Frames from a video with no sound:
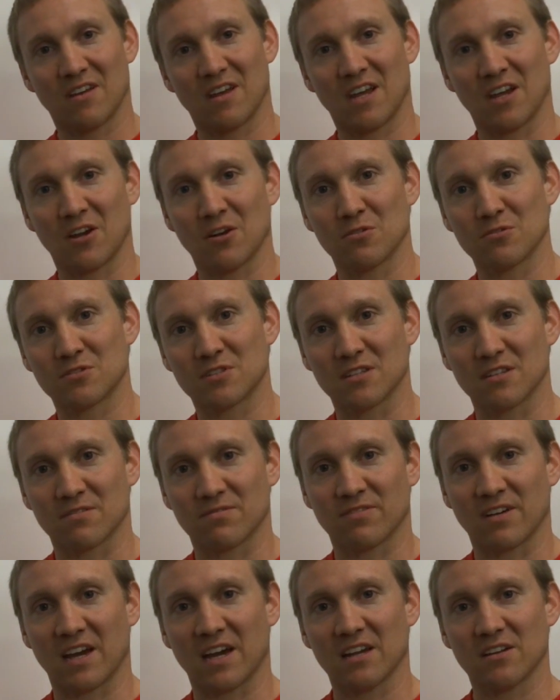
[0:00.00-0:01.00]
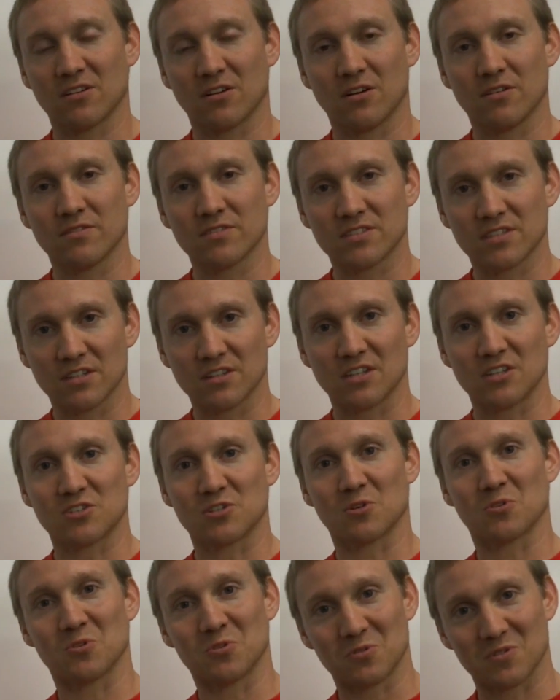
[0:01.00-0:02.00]
It goes to the fat. All of a sudden, they
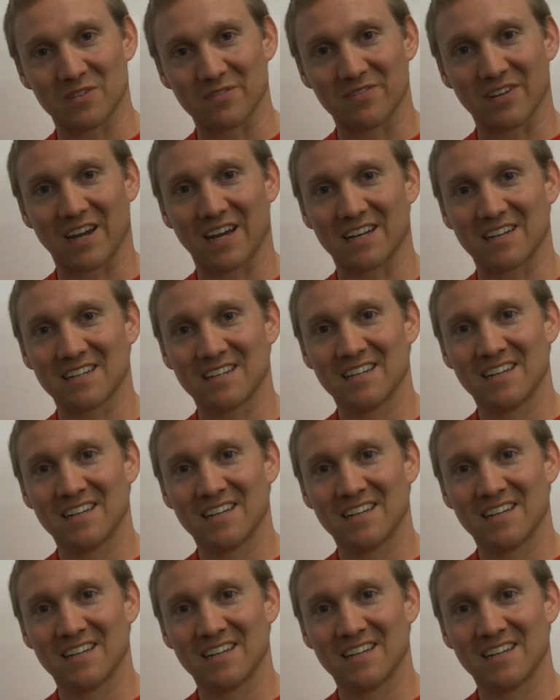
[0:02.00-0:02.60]
start losing fat.